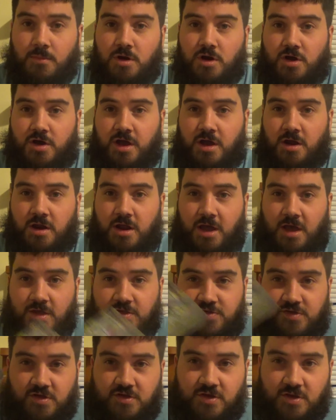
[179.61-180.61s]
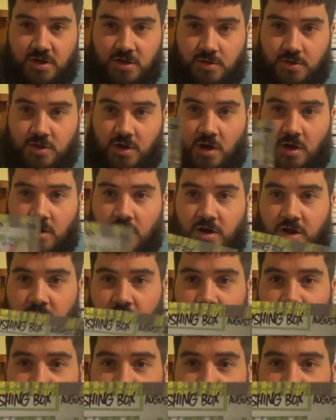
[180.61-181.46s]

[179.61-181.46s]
gonna look here, they got send you a little card here